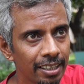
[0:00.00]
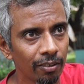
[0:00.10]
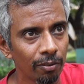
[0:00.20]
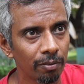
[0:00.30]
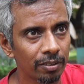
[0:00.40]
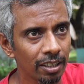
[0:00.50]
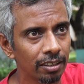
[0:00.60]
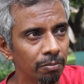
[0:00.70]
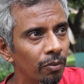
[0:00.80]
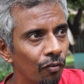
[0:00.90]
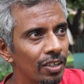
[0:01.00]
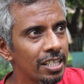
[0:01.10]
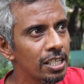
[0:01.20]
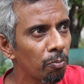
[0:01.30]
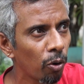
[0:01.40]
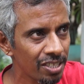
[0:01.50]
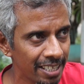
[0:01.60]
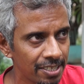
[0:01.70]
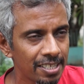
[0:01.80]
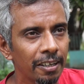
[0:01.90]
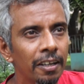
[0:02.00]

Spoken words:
the term which is possessed.